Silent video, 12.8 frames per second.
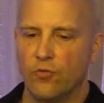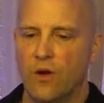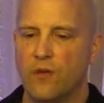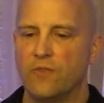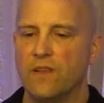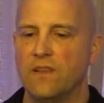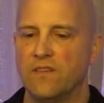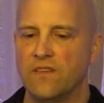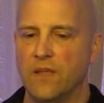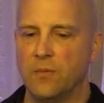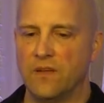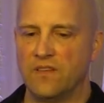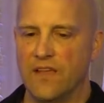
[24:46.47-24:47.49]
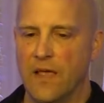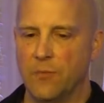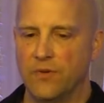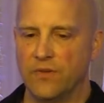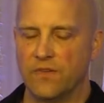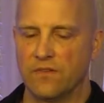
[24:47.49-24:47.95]
roughly the same
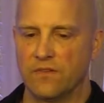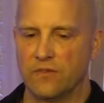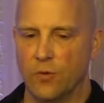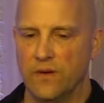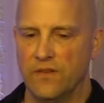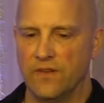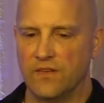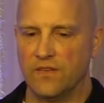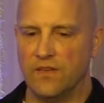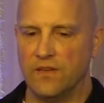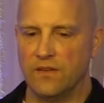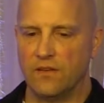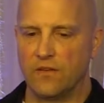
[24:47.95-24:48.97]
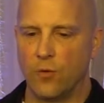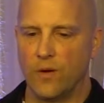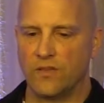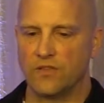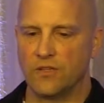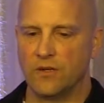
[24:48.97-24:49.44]
examples as the 2016
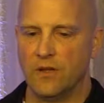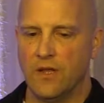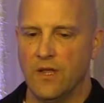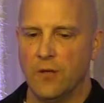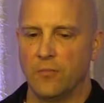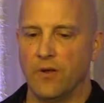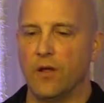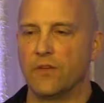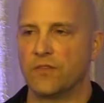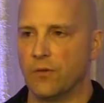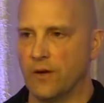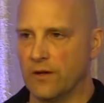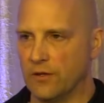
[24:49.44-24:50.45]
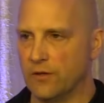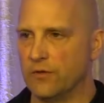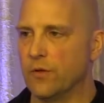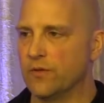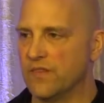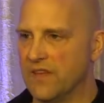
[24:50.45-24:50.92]
question, but also
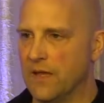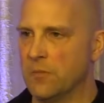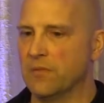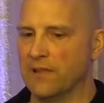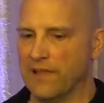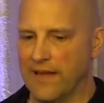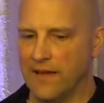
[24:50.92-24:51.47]
include those same